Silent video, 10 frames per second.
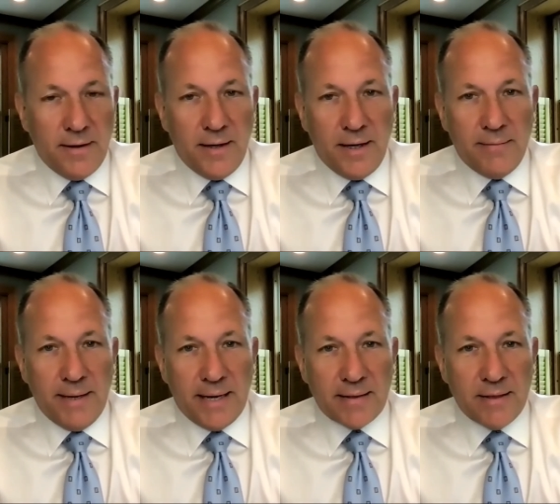
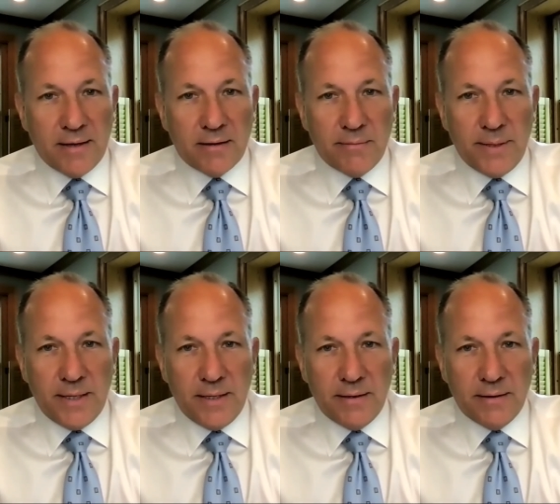and I think it'll
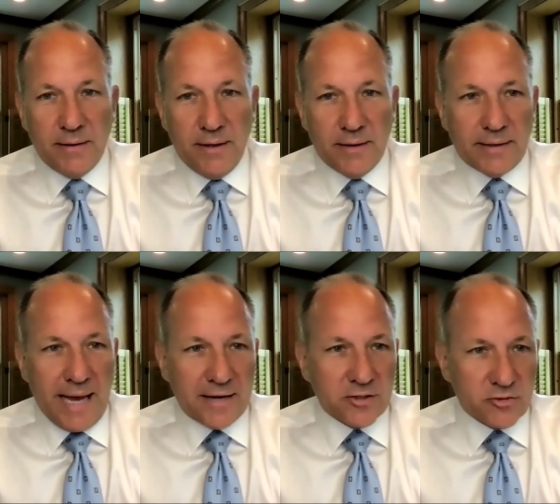be
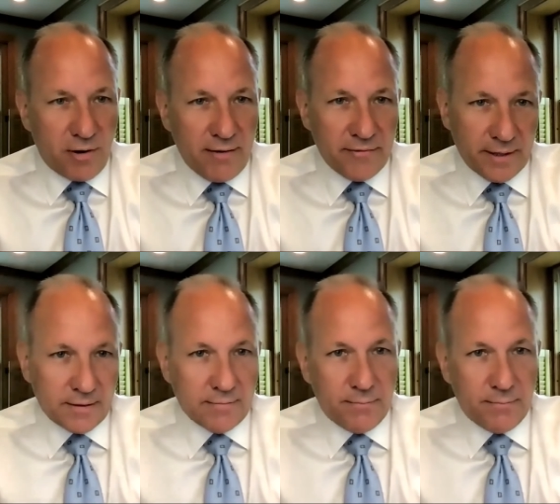catastrophic